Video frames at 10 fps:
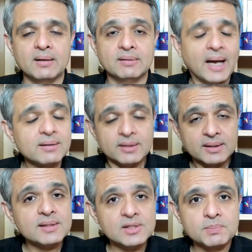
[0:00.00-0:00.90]
that
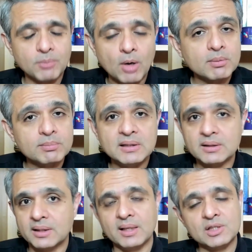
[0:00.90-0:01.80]
is probably the
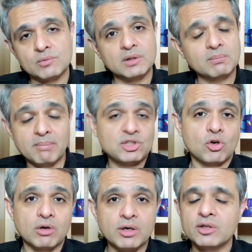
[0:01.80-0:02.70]
case with
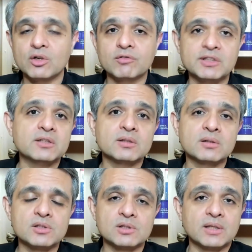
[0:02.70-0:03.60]
majority of
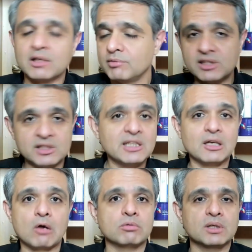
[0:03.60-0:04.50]
leaders that we see
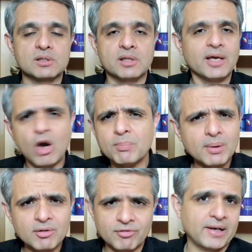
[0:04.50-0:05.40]
around us. They're not
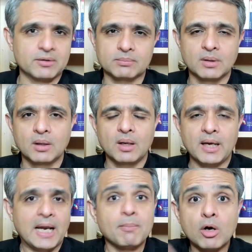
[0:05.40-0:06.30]
perfect.
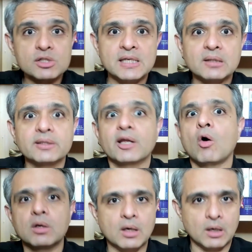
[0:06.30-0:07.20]
And I'm not saying that they're
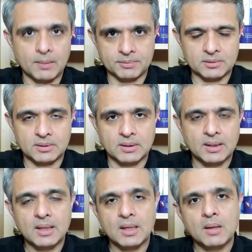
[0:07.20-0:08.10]
all corrupt.
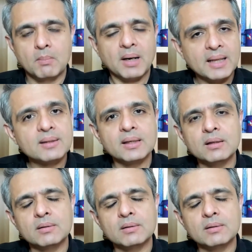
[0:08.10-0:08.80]
But I think